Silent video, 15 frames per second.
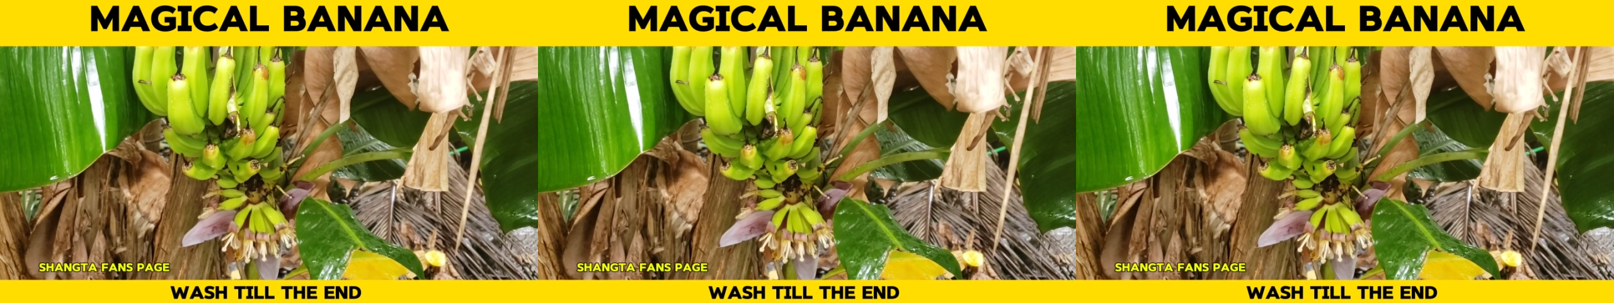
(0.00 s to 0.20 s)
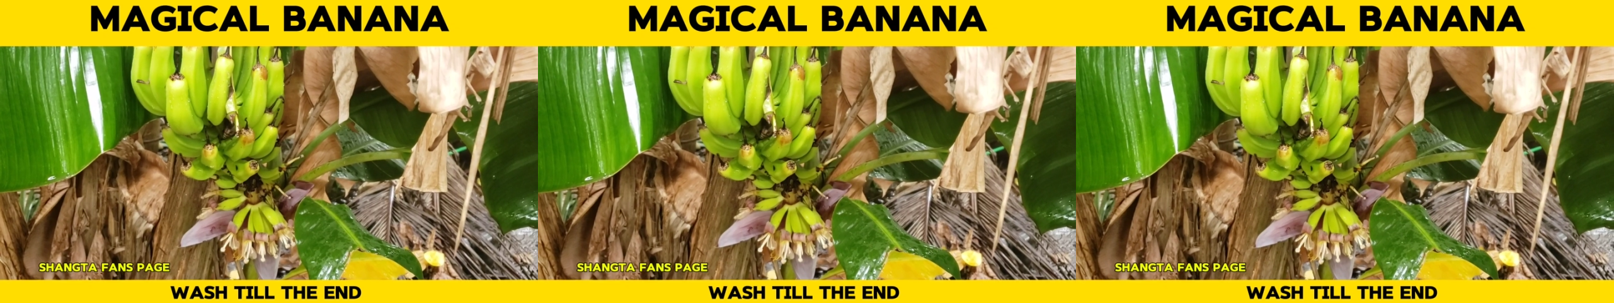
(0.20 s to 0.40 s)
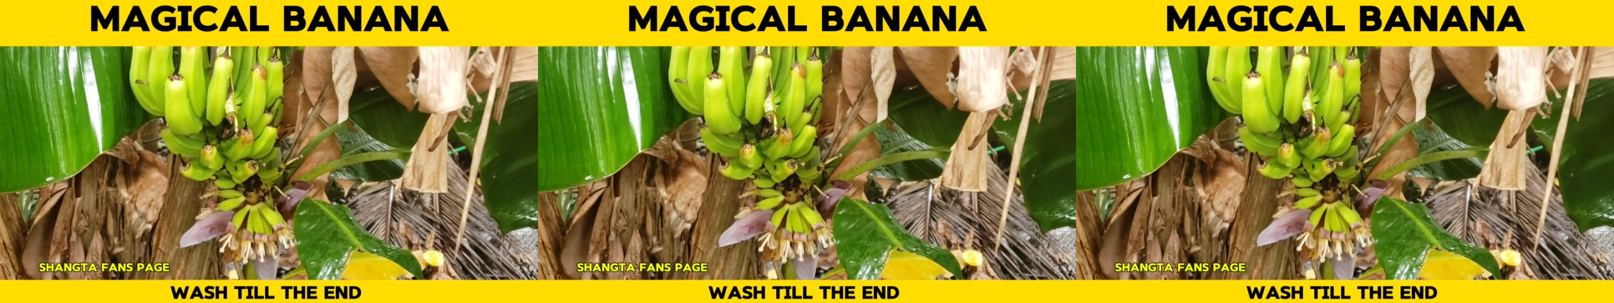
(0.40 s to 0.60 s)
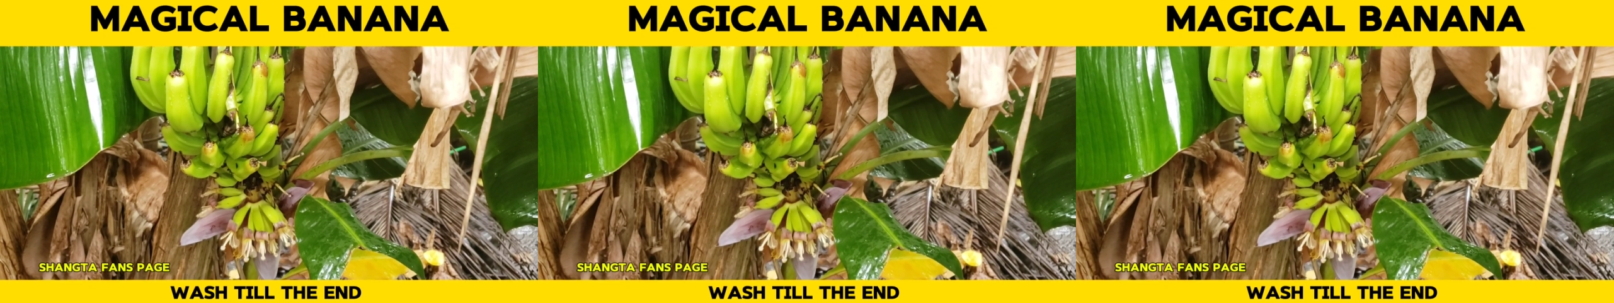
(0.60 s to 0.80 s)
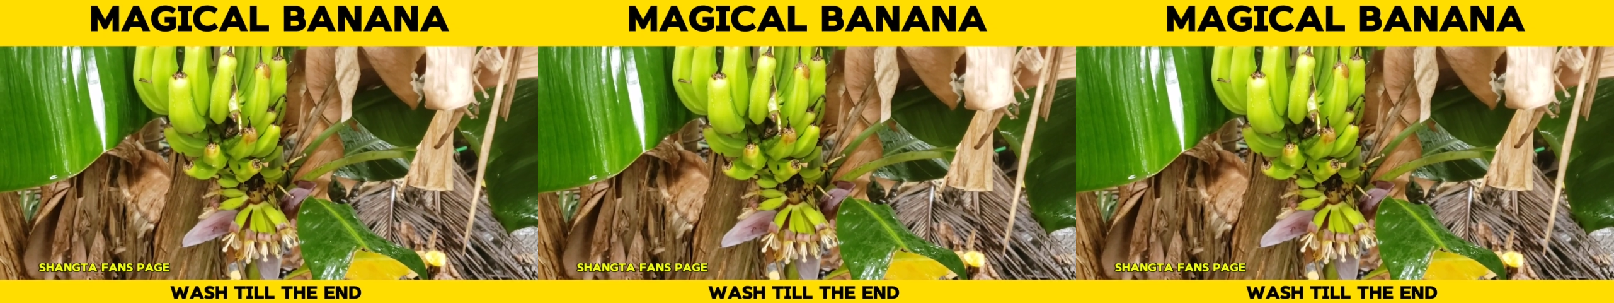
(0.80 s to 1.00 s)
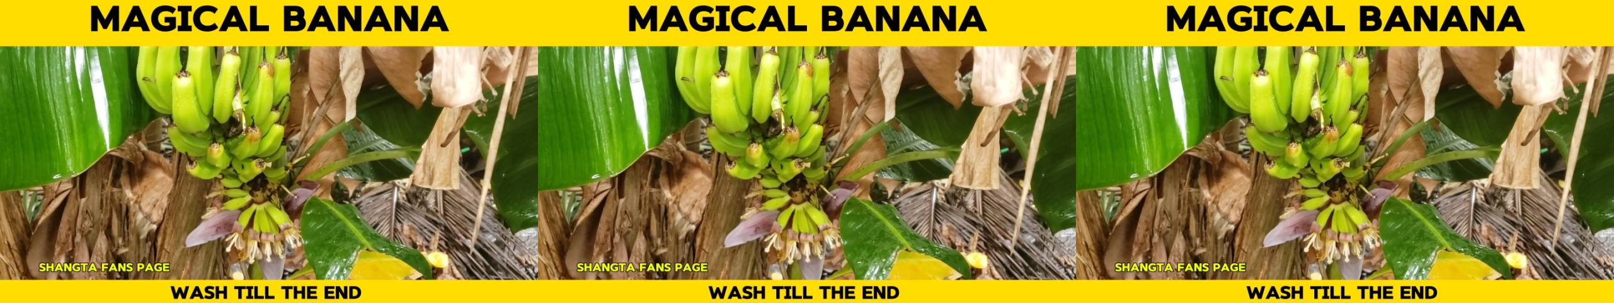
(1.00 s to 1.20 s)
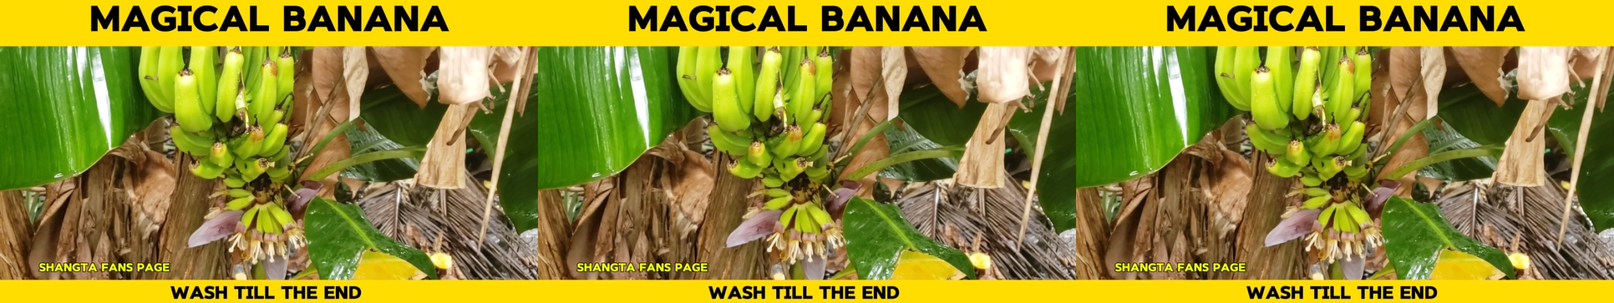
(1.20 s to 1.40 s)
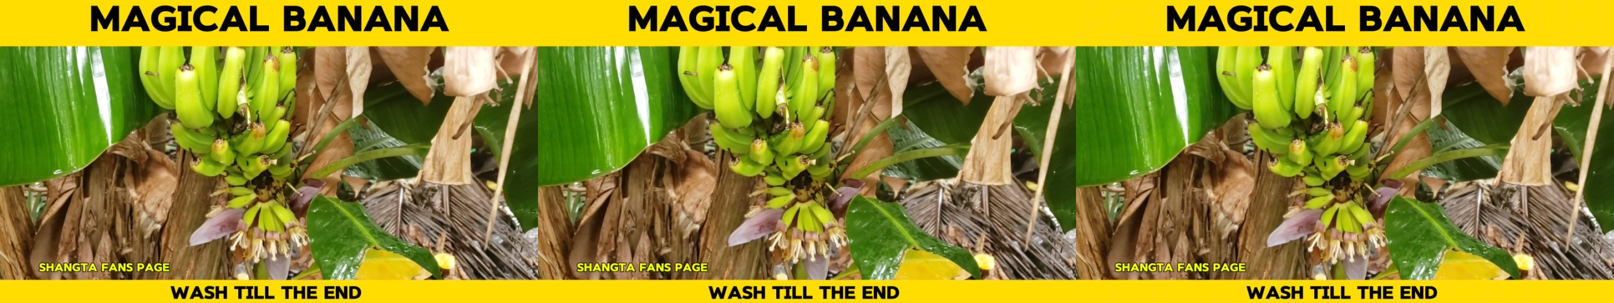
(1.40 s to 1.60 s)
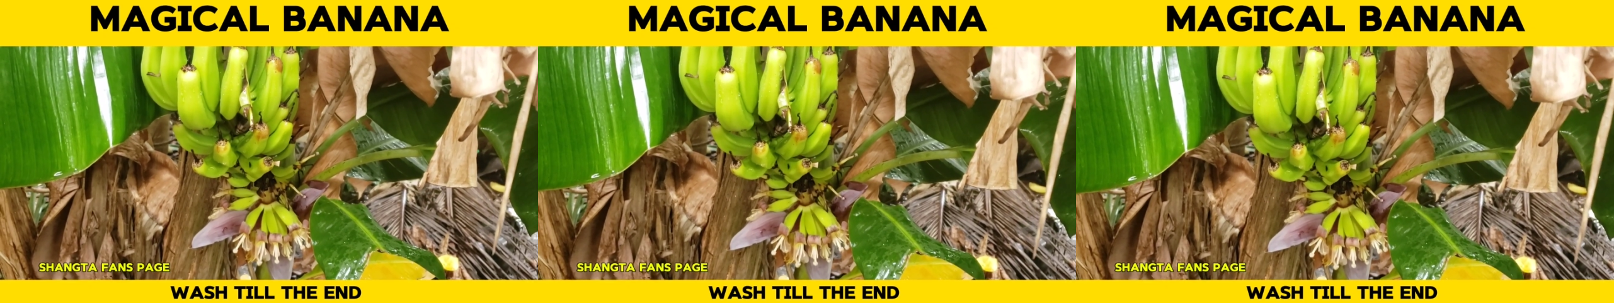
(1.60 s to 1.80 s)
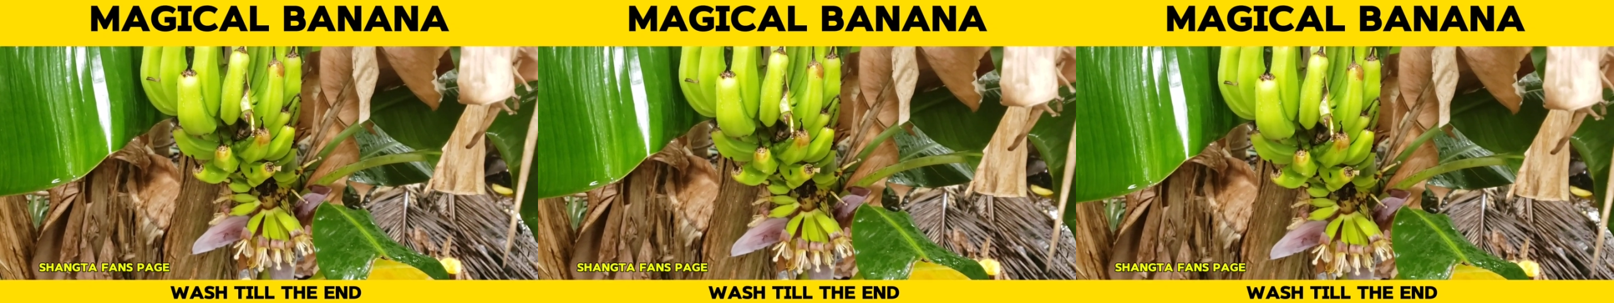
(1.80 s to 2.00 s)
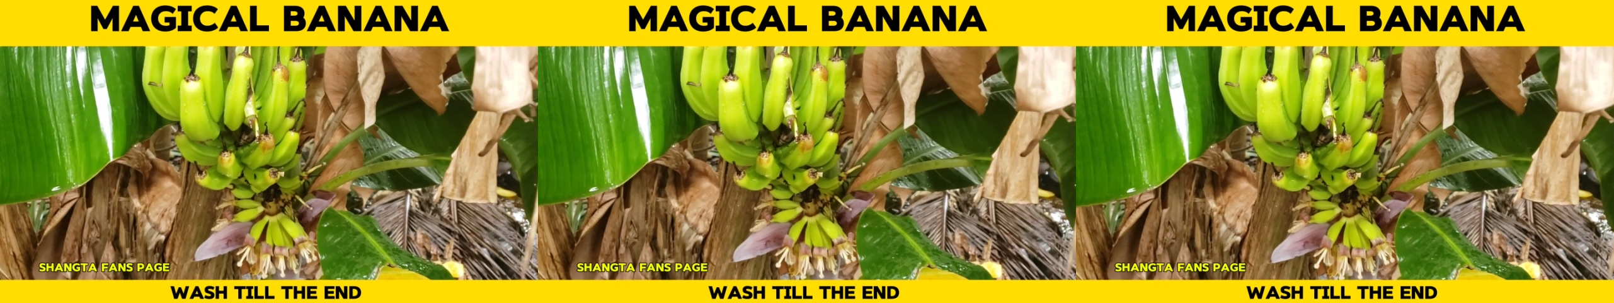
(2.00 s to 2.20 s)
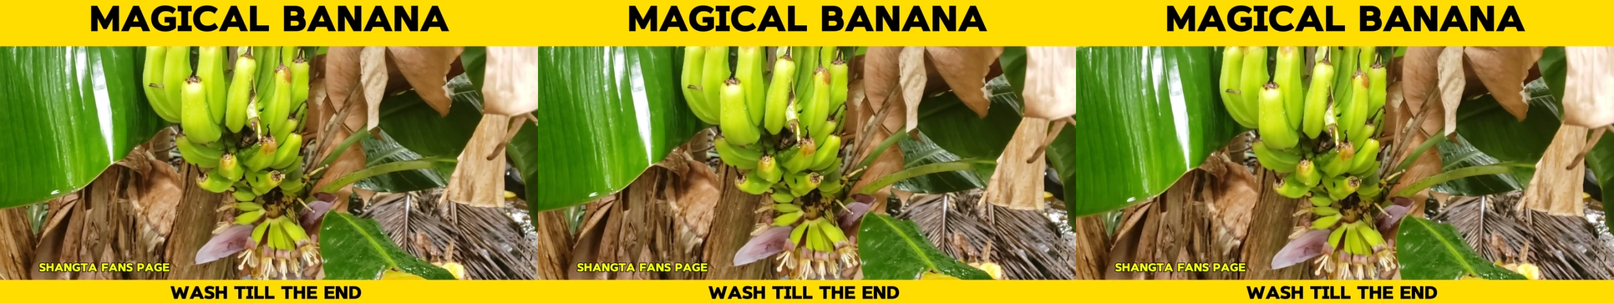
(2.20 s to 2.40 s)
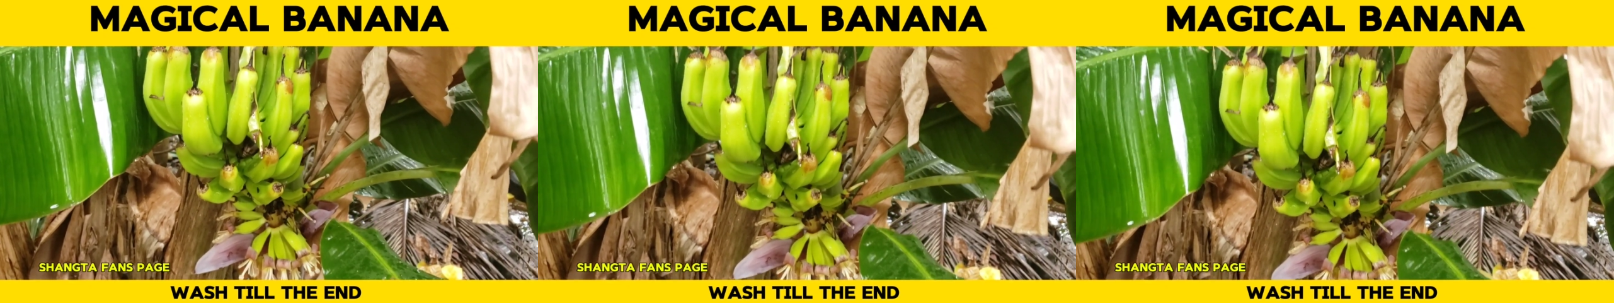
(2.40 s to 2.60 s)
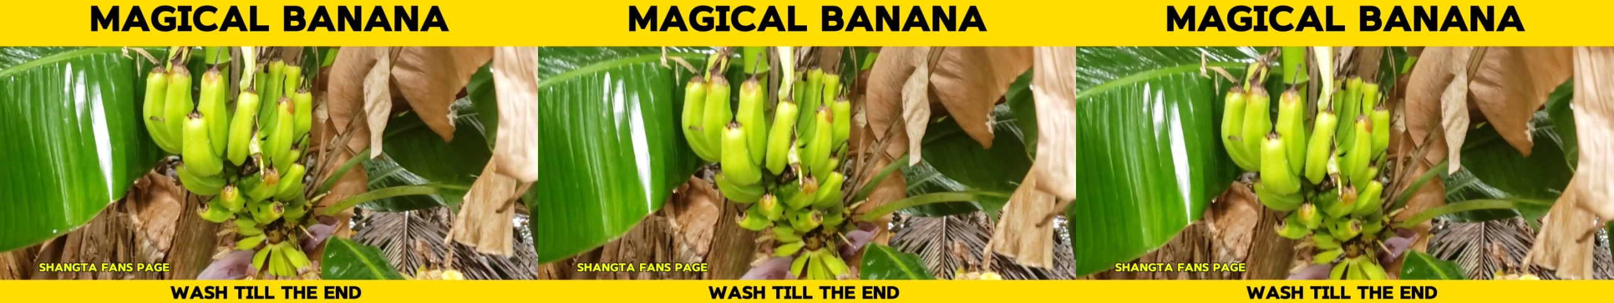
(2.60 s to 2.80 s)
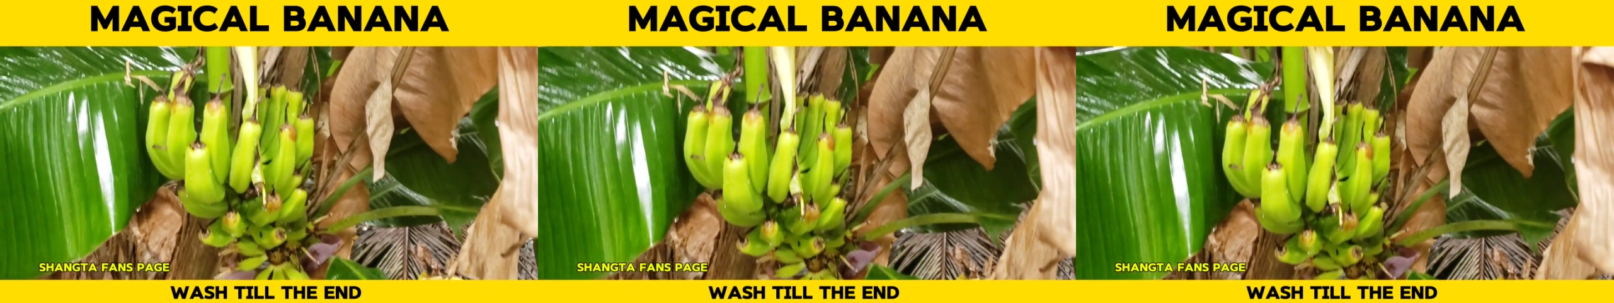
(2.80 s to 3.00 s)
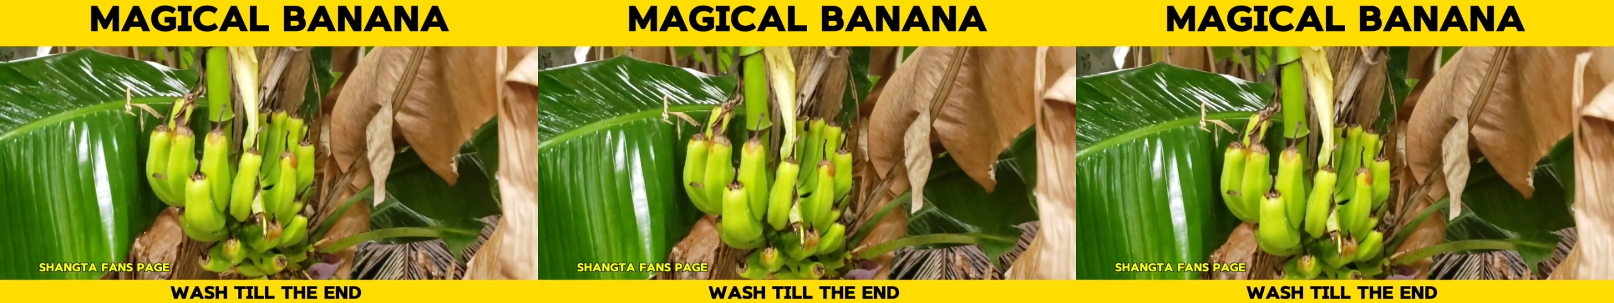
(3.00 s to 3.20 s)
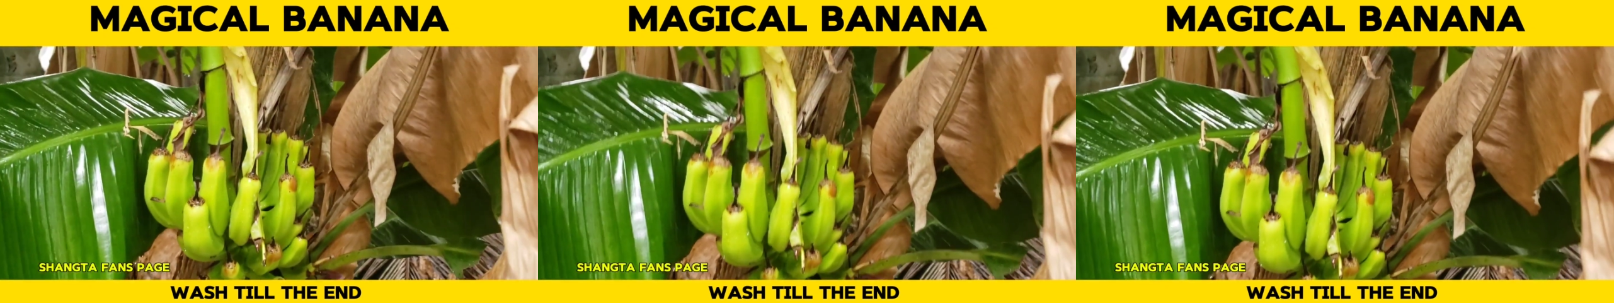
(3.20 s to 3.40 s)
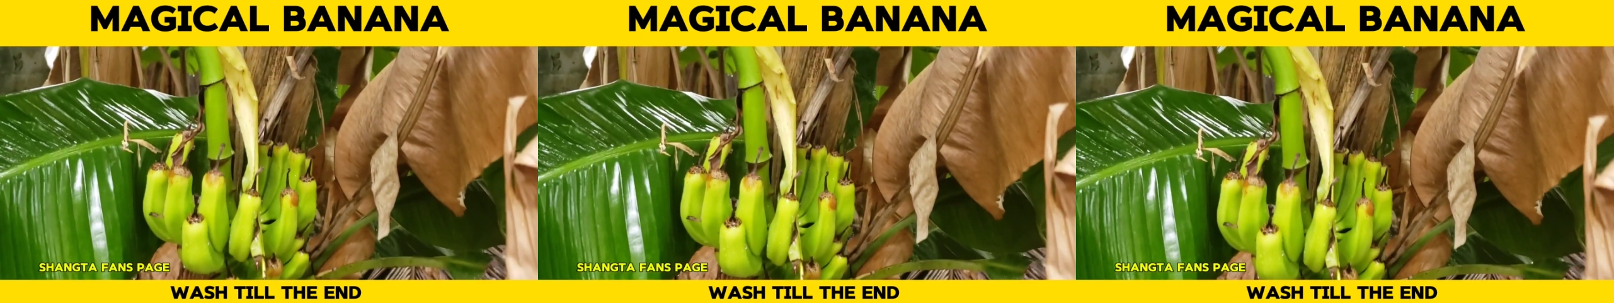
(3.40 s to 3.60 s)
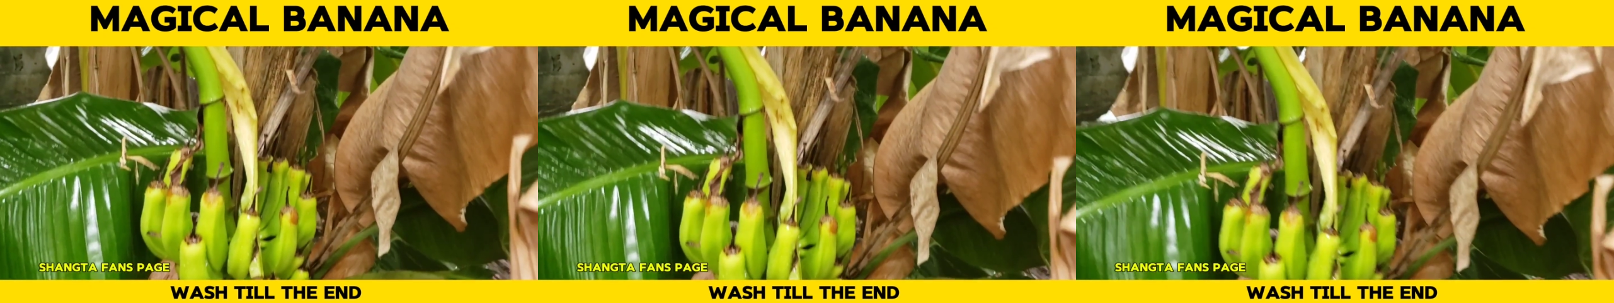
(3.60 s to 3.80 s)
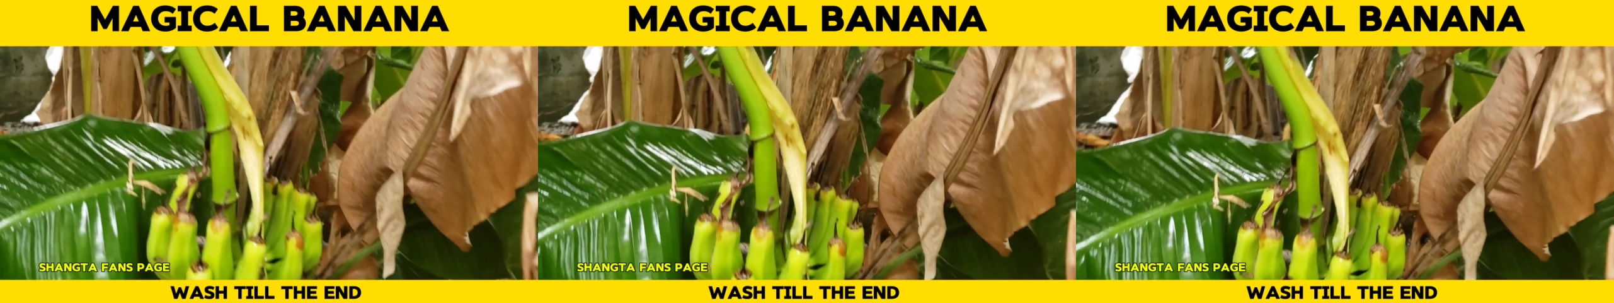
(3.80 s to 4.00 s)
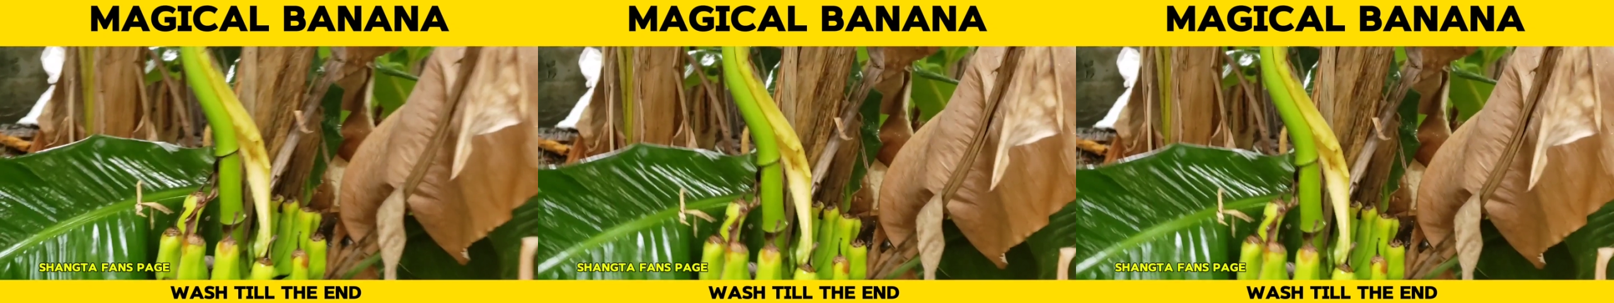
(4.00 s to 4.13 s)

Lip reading: Nobody's mouth can be seen.